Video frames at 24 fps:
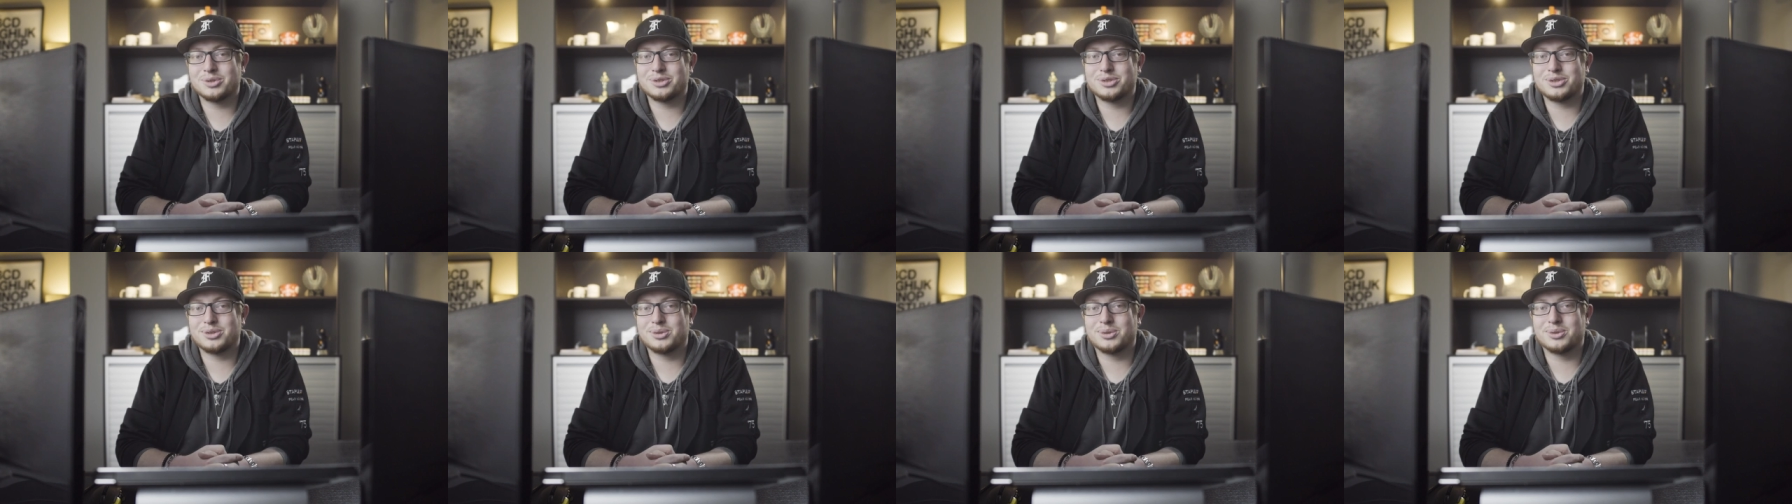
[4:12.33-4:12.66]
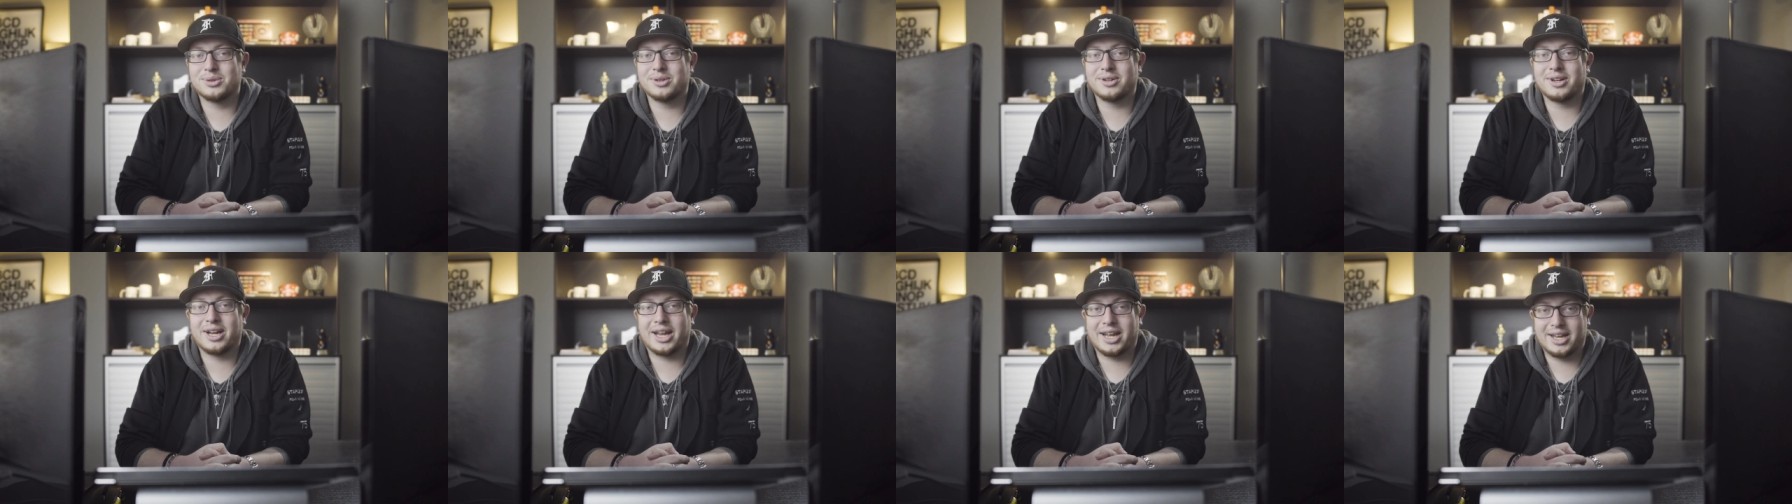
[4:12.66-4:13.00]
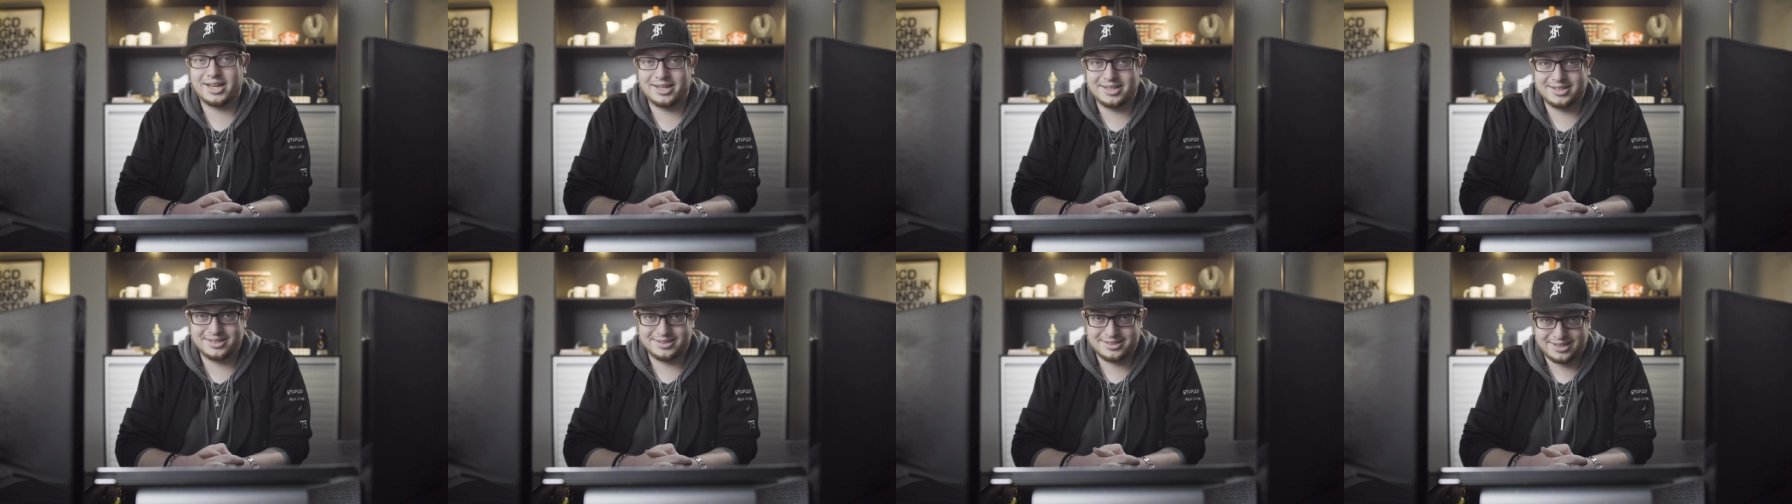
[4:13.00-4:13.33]
store
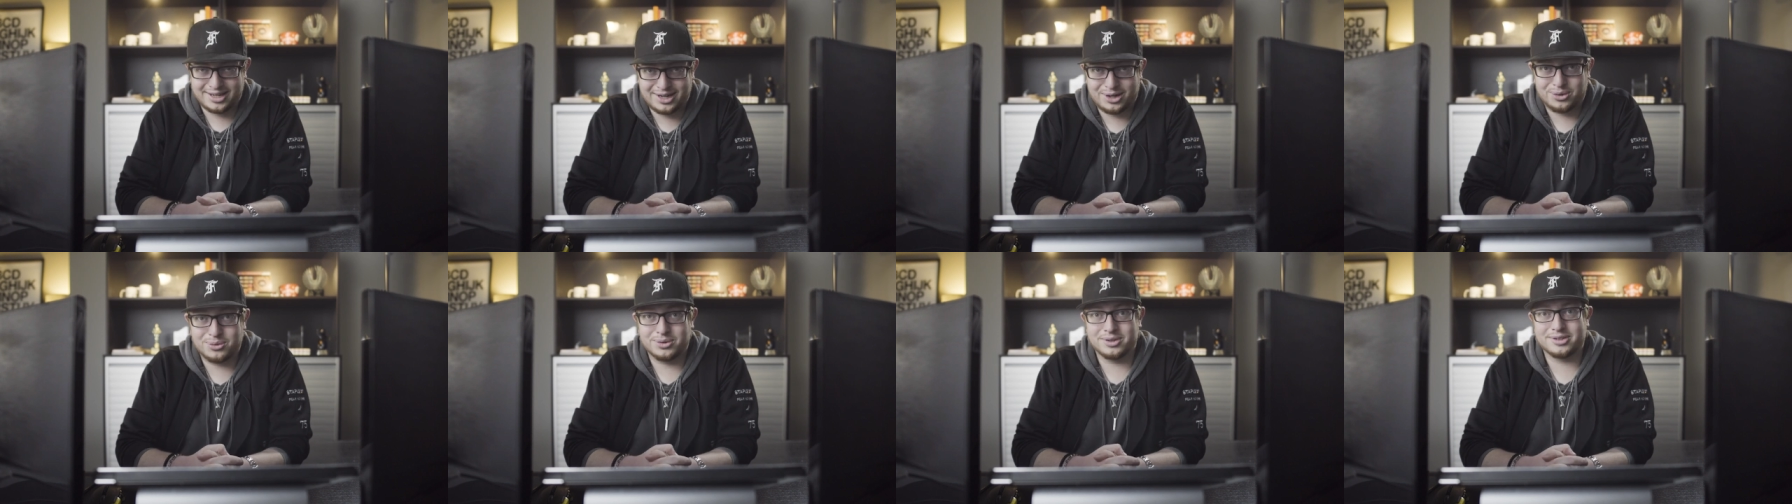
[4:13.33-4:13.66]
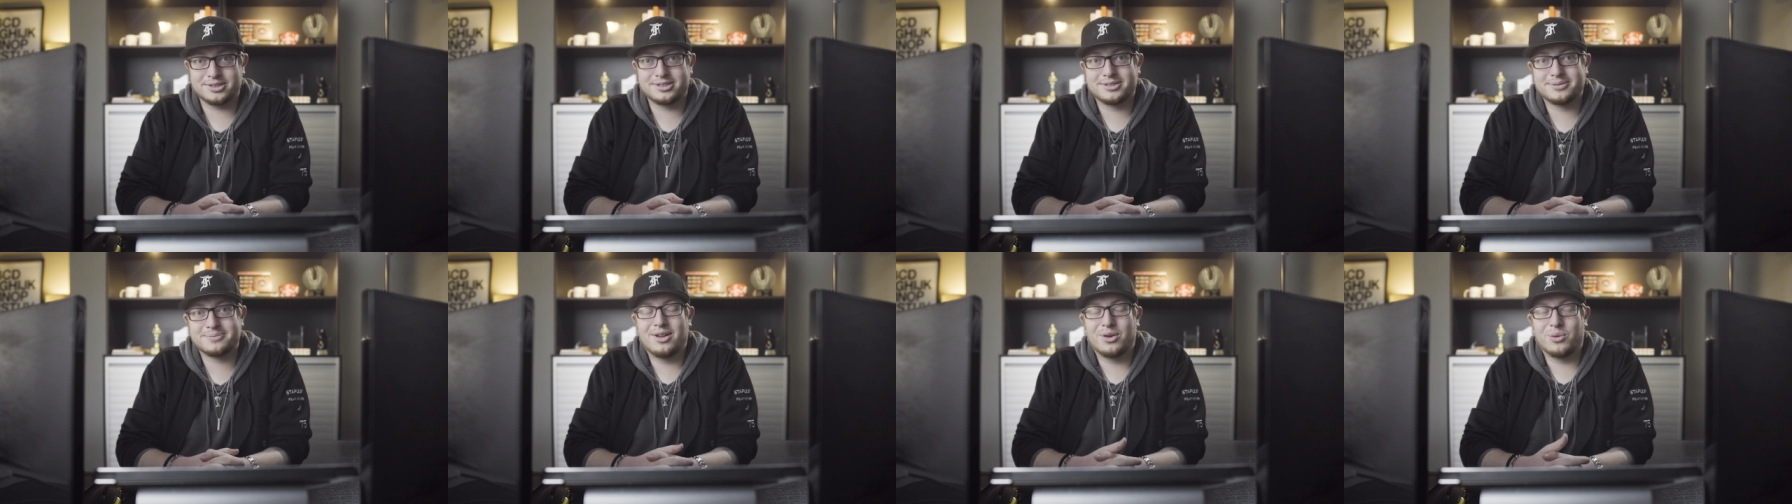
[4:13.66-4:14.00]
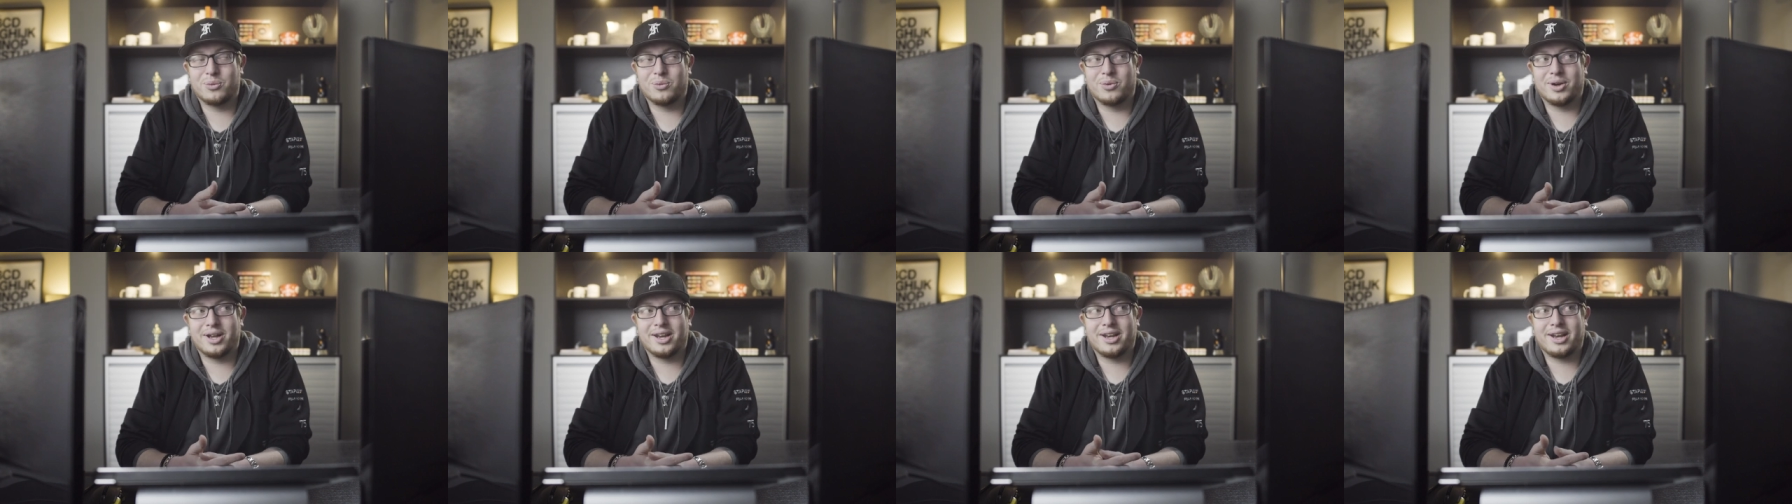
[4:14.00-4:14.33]
and its hours.
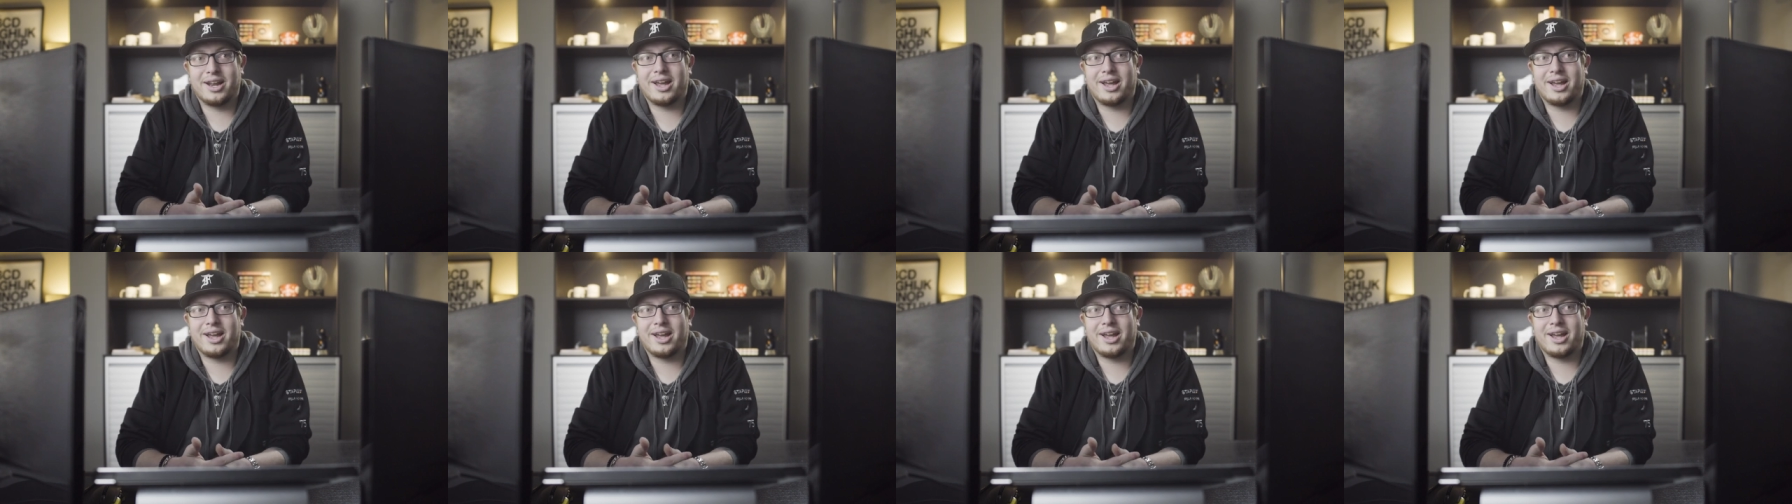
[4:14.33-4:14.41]
When